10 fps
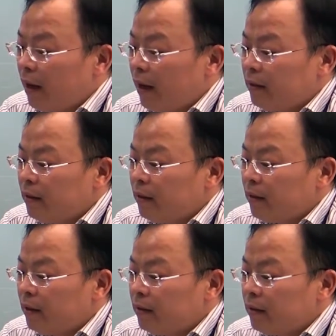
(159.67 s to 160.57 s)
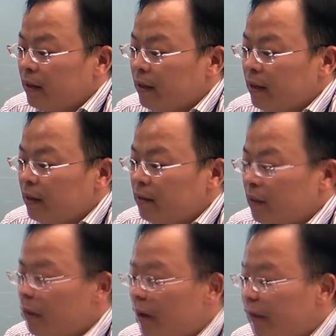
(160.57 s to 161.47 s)
and taking
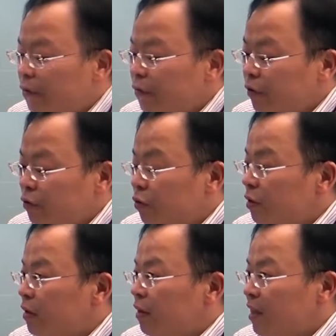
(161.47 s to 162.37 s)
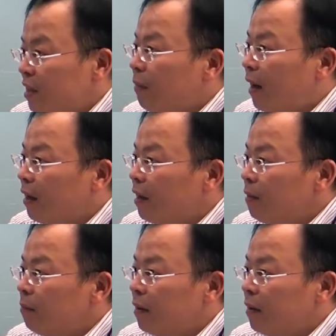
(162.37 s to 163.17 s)
mobile phone for sure is a key market,